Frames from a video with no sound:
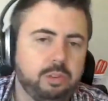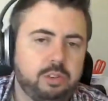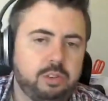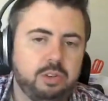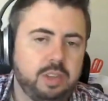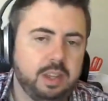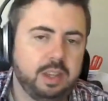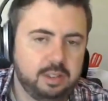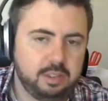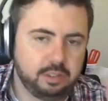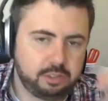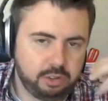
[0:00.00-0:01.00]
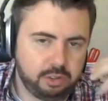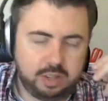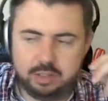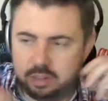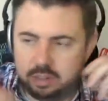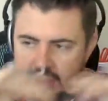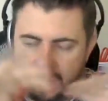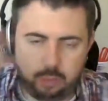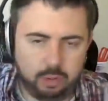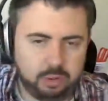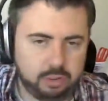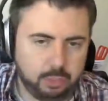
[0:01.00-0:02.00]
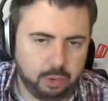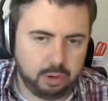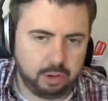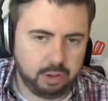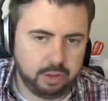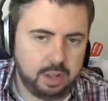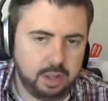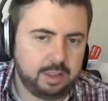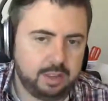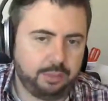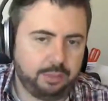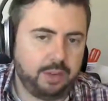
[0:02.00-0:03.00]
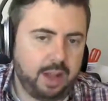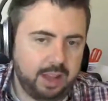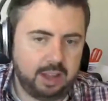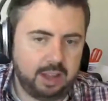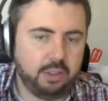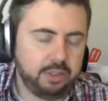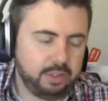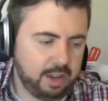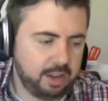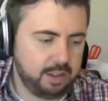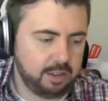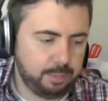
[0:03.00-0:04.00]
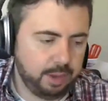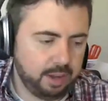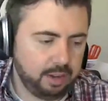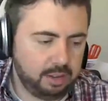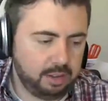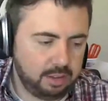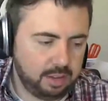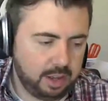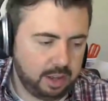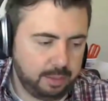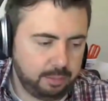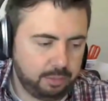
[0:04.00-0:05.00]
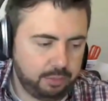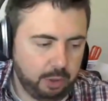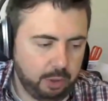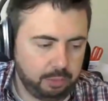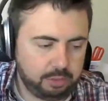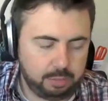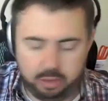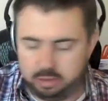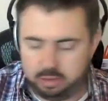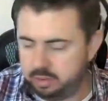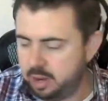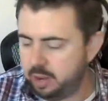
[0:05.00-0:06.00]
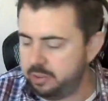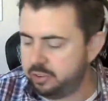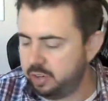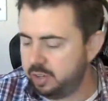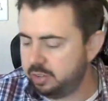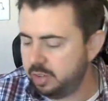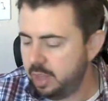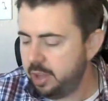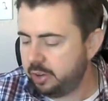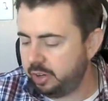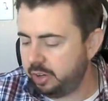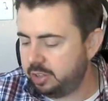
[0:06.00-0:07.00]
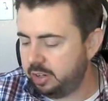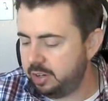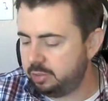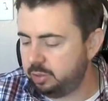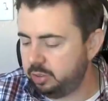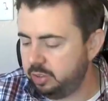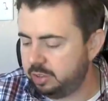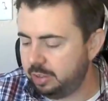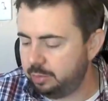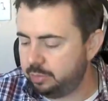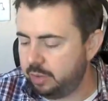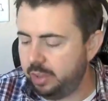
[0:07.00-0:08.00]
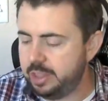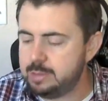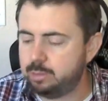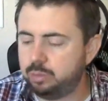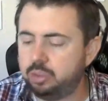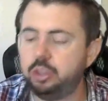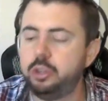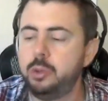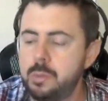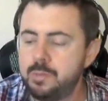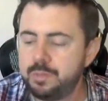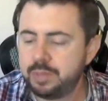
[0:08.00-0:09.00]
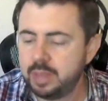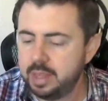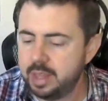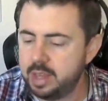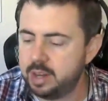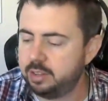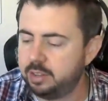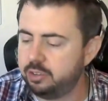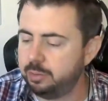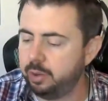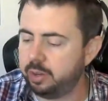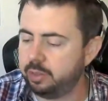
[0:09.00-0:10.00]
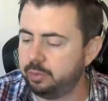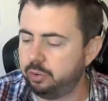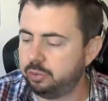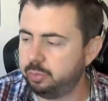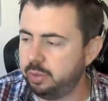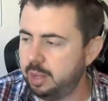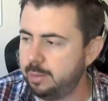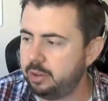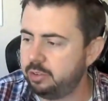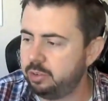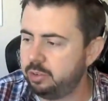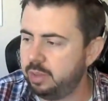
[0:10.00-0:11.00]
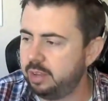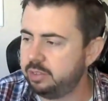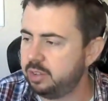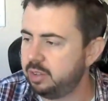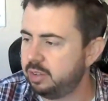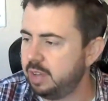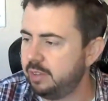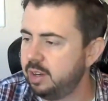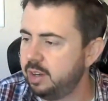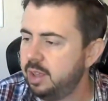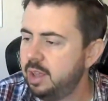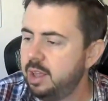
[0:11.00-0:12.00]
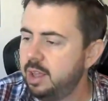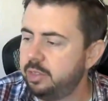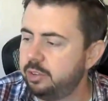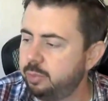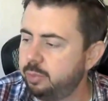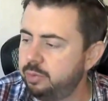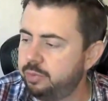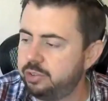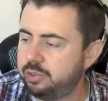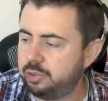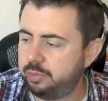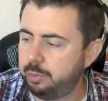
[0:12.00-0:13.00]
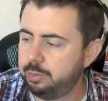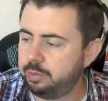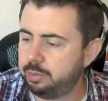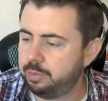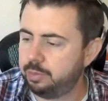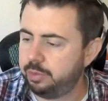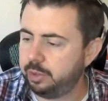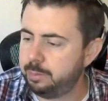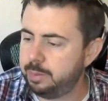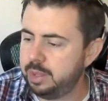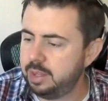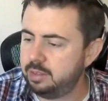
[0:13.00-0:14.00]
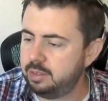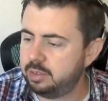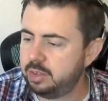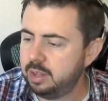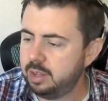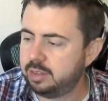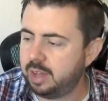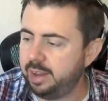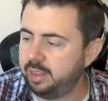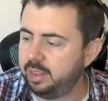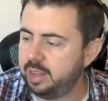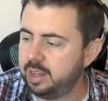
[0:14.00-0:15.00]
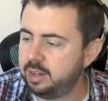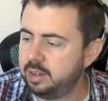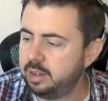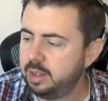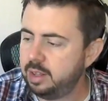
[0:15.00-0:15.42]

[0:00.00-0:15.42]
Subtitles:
works with Scorsese, and Scorsese scours the world to find all these kind of independent films from all these other countries. Criterion is releasing Volume 2 in a digibook. The first one came out in 2007. This one features films from Philippines, Thailand,